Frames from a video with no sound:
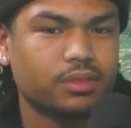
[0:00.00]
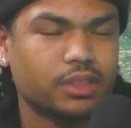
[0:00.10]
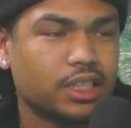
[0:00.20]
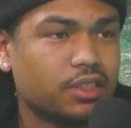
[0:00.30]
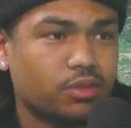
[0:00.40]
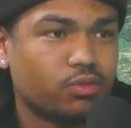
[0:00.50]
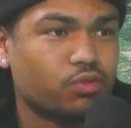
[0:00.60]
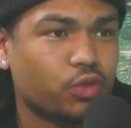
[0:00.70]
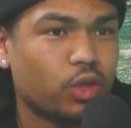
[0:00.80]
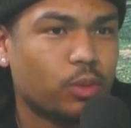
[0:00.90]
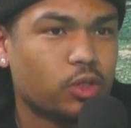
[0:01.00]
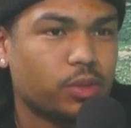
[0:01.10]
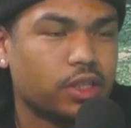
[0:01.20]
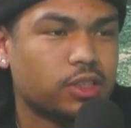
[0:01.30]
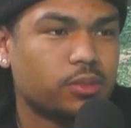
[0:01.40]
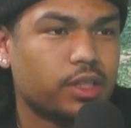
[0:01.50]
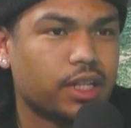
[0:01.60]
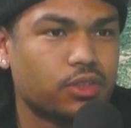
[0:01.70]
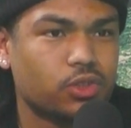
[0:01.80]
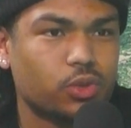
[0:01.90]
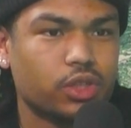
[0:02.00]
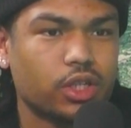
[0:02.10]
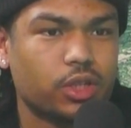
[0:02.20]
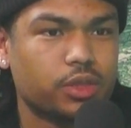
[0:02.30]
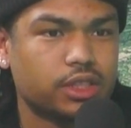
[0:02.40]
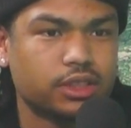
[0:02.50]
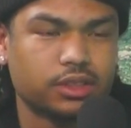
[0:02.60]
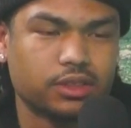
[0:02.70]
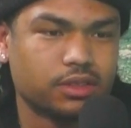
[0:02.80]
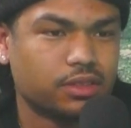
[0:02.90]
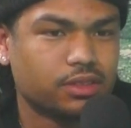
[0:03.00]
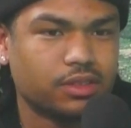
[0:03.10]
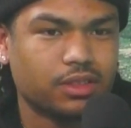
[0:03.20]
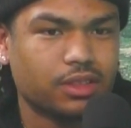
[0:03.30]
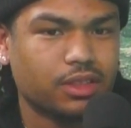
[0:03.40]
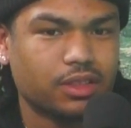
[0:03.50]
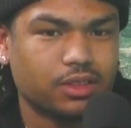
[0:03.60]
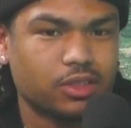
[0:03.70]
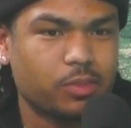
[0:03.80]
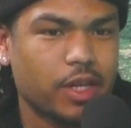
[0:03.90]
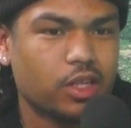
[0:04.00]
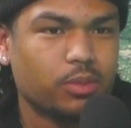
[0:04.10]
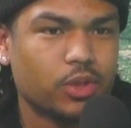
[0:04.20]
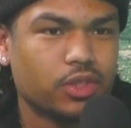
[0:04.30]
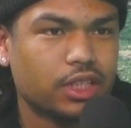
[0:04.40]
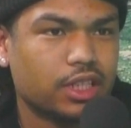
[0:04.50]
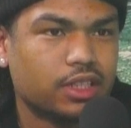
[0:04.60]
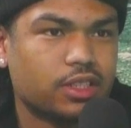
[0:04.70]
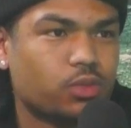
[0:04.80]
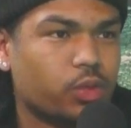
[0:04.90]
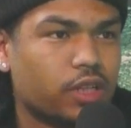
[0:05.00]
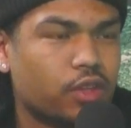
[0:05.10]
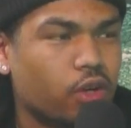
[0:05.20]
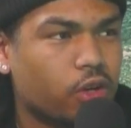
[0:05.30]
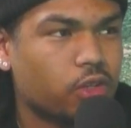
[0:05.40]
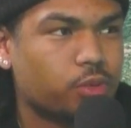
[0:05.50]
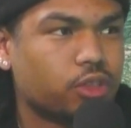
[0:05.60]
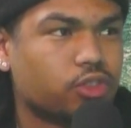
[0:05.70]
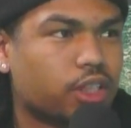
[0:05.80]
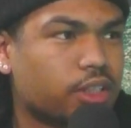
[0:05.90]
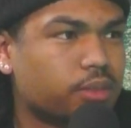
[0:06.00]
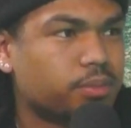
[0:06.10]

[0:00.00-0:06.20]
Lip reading: yeah, for the most part, it just be like the studio and then just making the music and then just whenever the artists want to drop.